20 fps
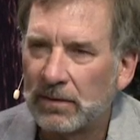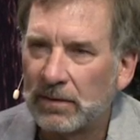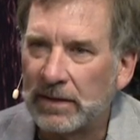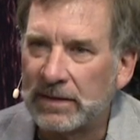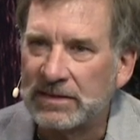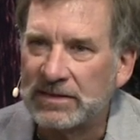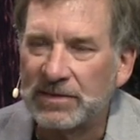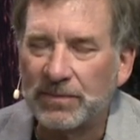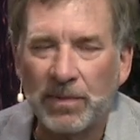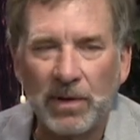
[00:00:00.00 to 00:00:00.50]

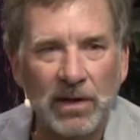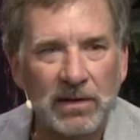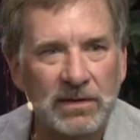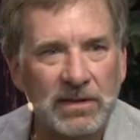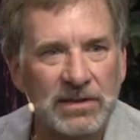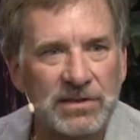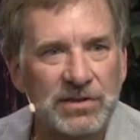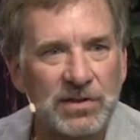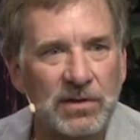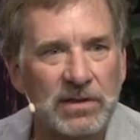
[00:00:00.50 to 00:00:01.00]
That's the part
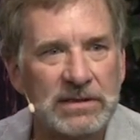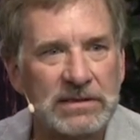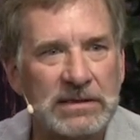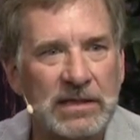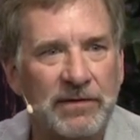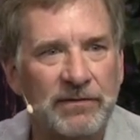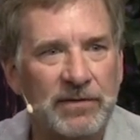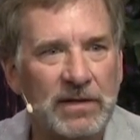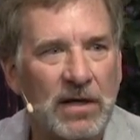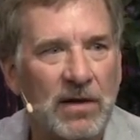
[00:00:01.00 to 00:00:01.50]
that's always
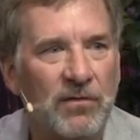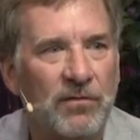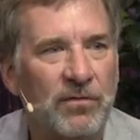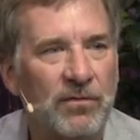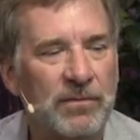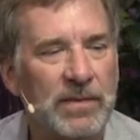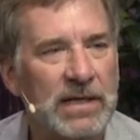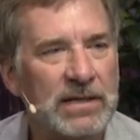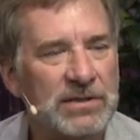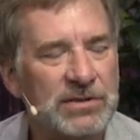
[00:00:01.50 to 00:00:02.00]
left out
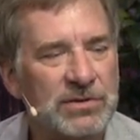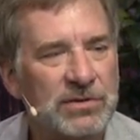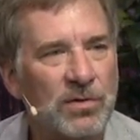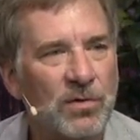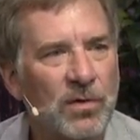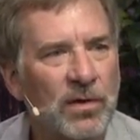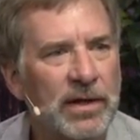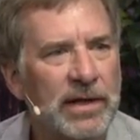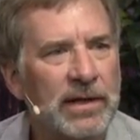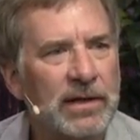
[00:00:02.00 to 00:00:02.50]
from that
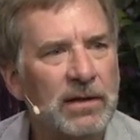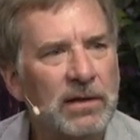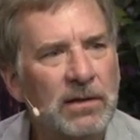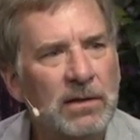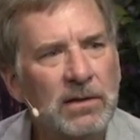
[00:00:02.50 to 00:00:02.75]
story,